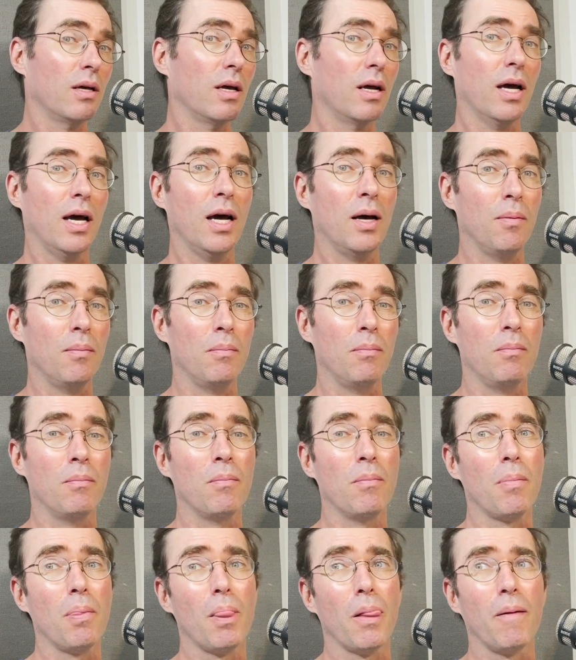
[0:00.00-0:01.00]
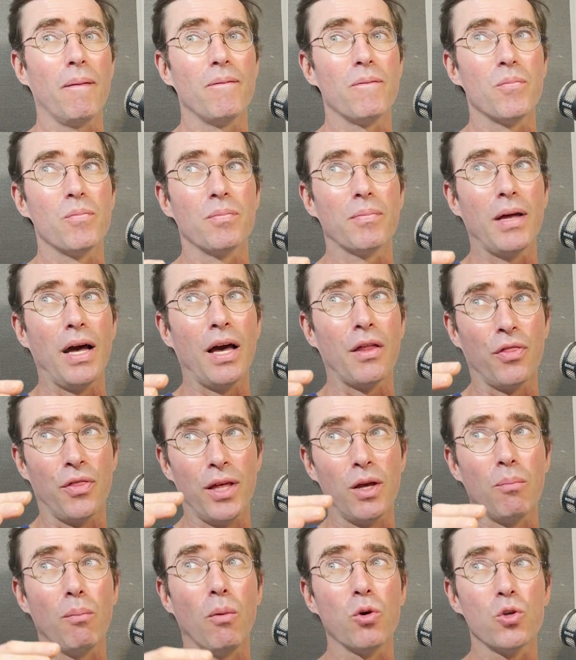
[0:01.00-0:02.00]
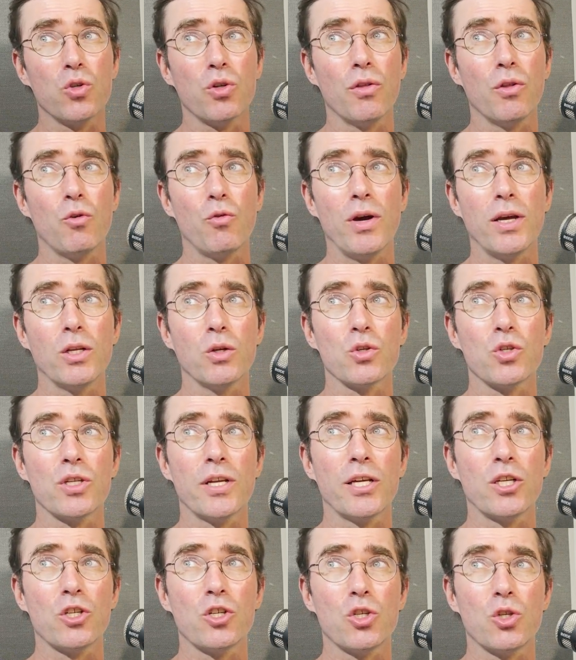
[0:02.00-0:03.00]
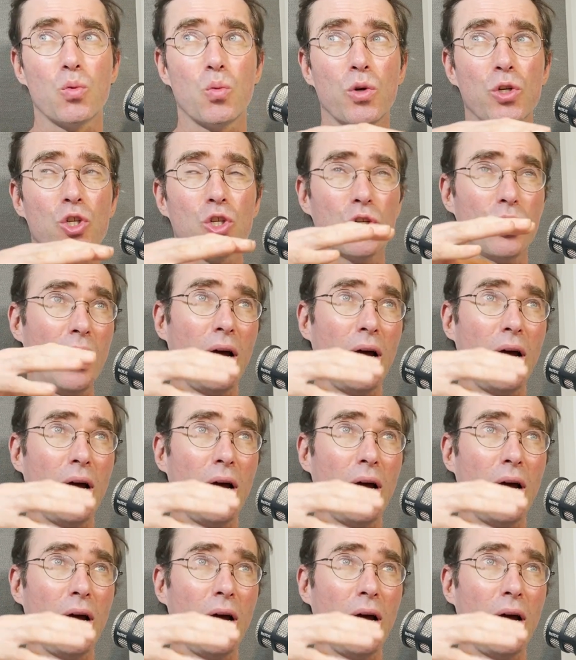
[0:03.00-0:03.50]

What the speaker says: I think most of the radio stations which